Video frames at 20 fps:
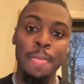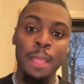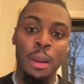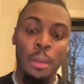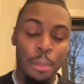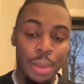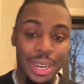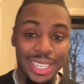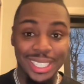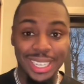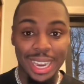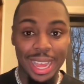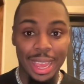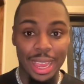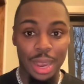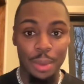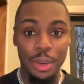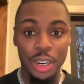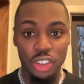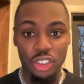But today I'm
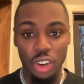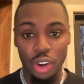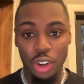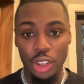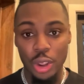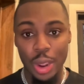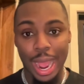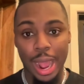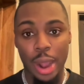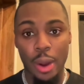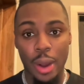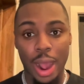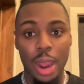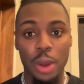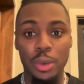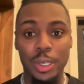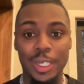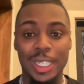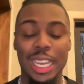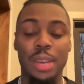going to show you how I
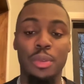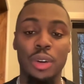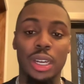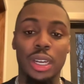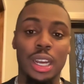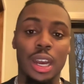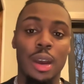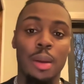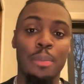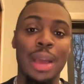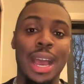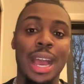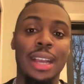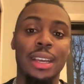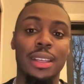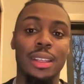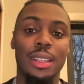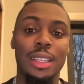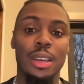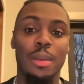was able to cut back
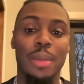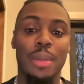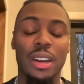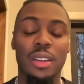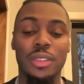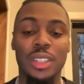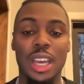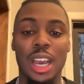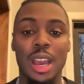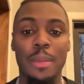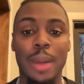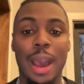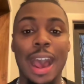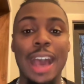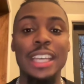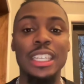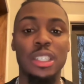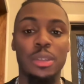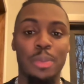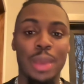the amount of time I
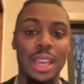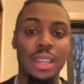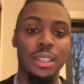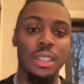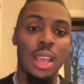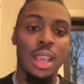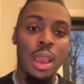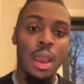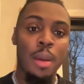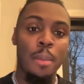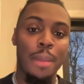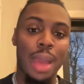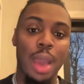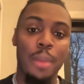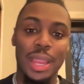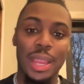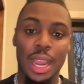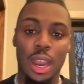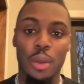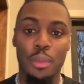spent mapping
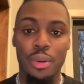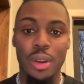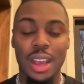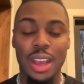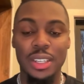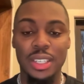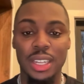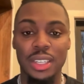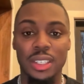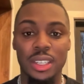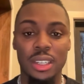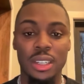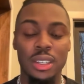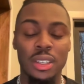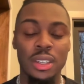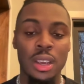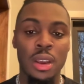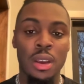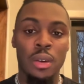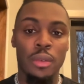out processes
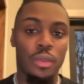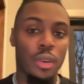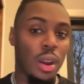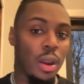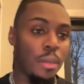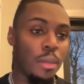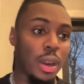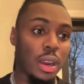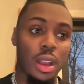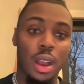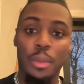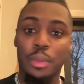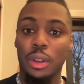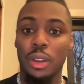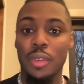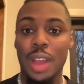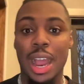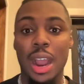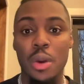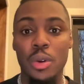from a couple of
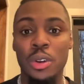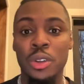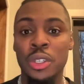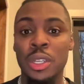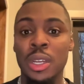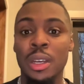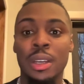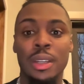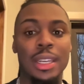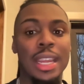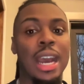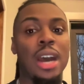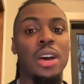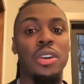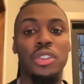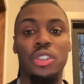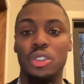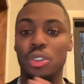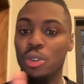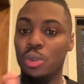hours down
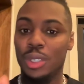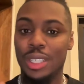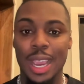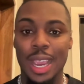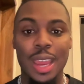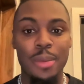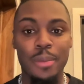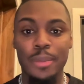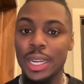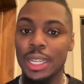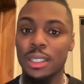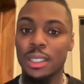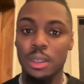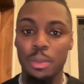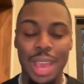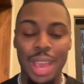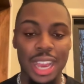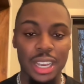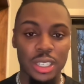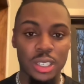to 10 minutes
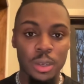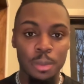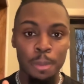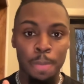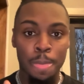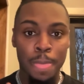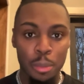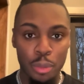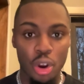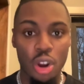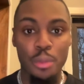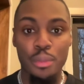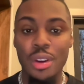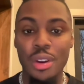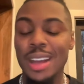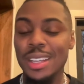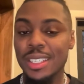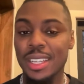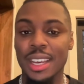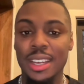max per
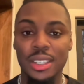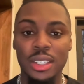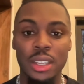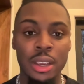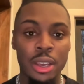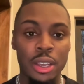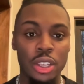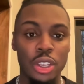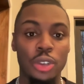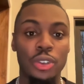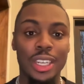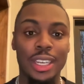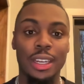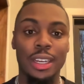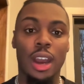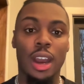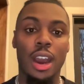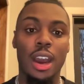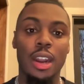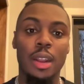process using an
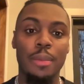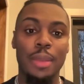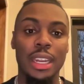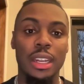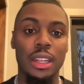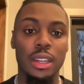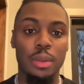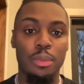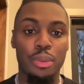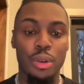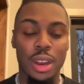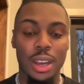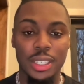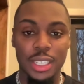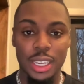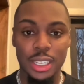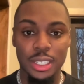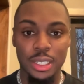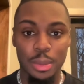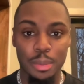automated
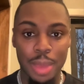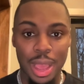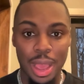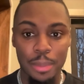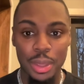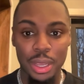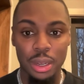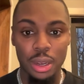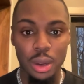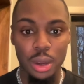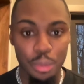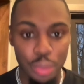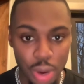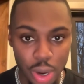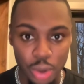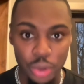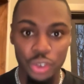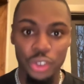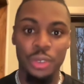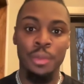process mapping
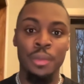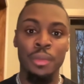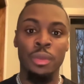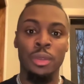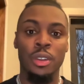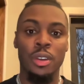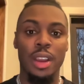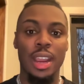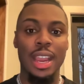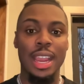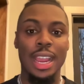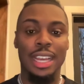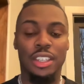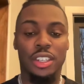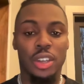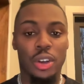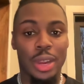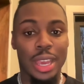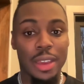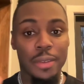approach, right? And so
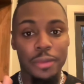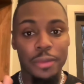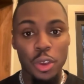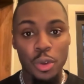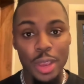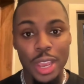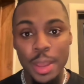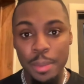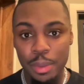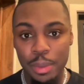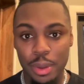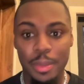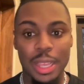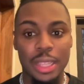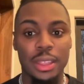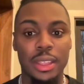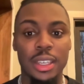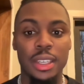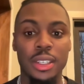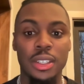if you implement
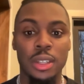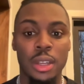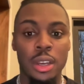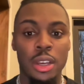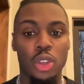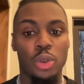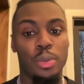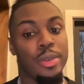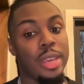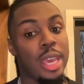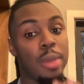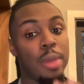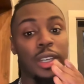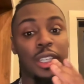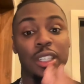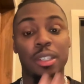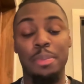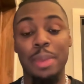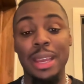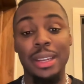this, you'll be able to
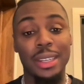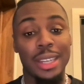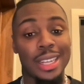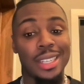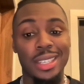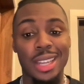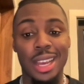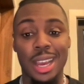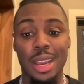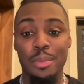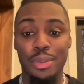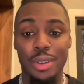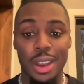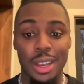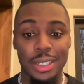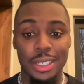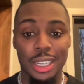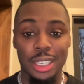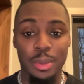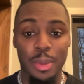spend less time
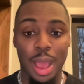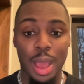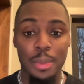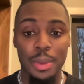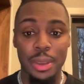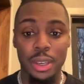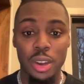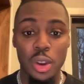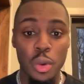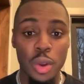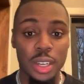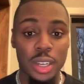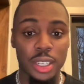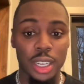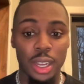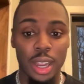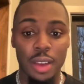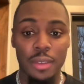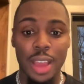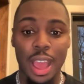process mapping, and who doesn't
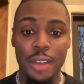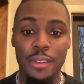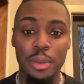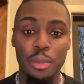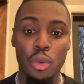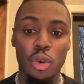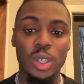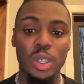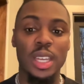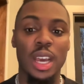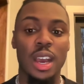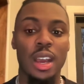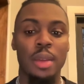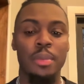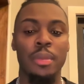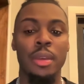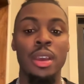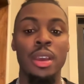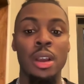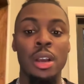love having more time?
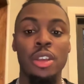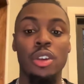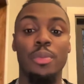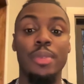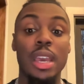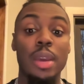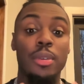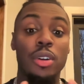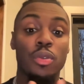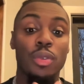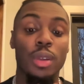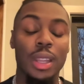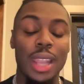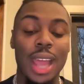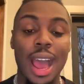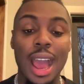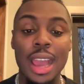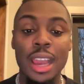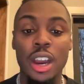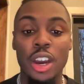You'll be able to
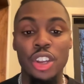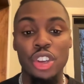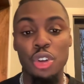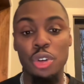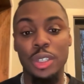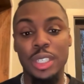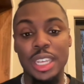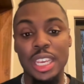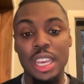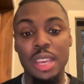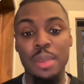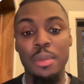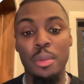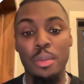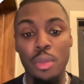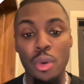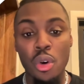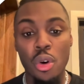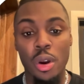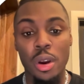rely on your team
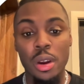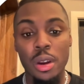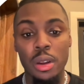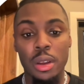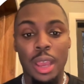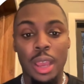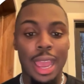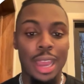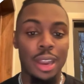more and